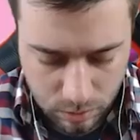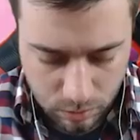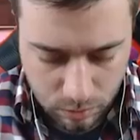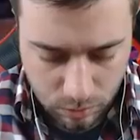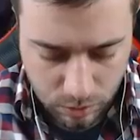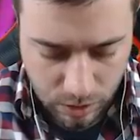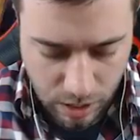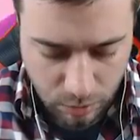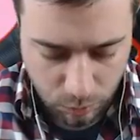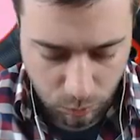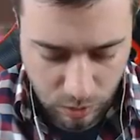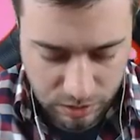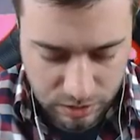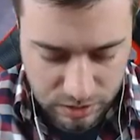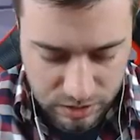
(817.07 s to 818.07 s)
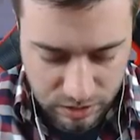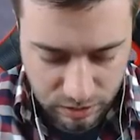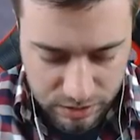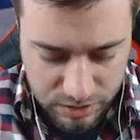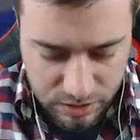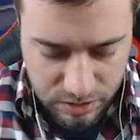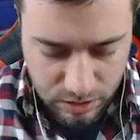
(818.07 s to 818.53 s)
Or kind of what the deal
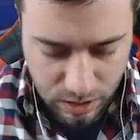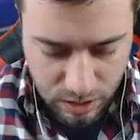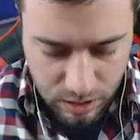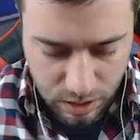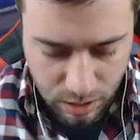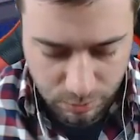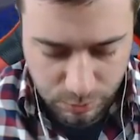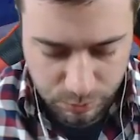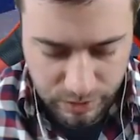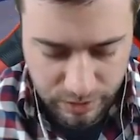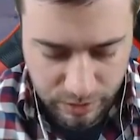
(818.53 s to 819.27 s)
is. I was really